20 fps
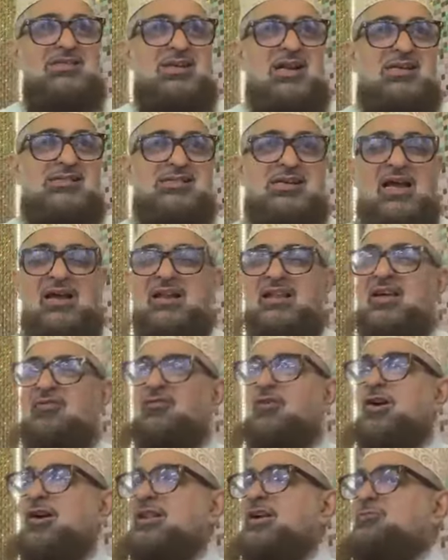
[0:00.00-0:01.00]
angels
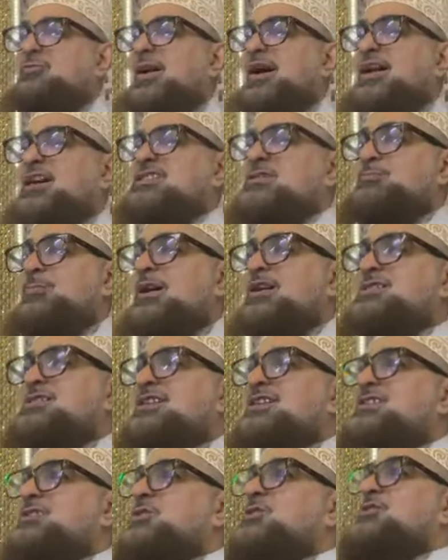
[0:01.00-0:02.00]
and for the pious
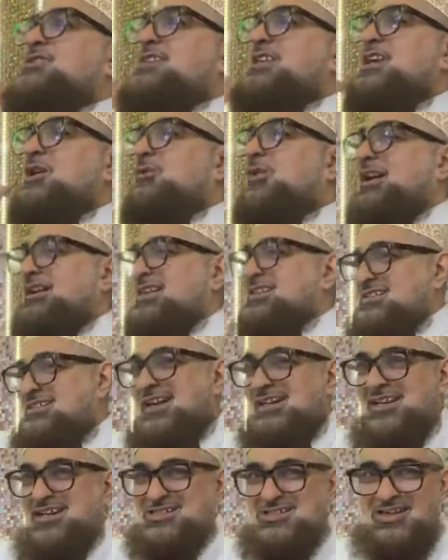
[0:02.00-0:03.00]
person to see
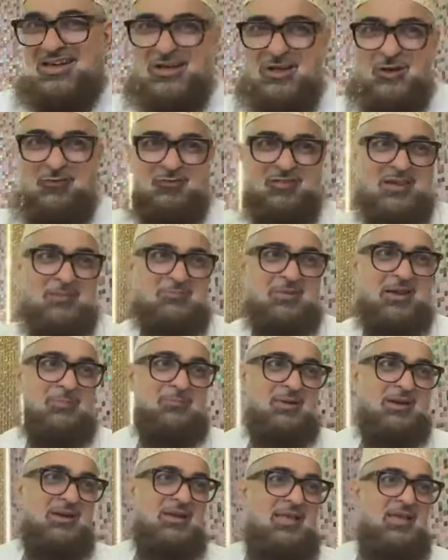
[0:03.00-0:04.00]
what is the destiny of
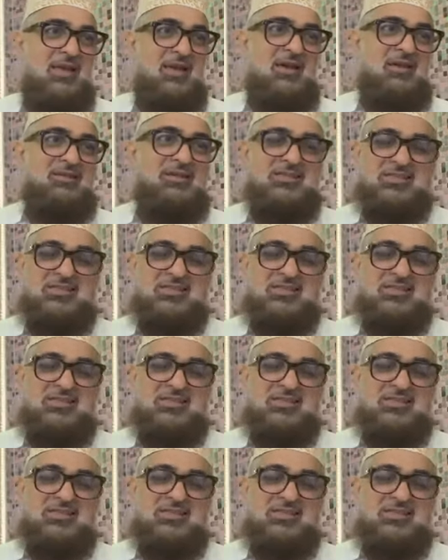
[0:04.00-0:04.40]
the people.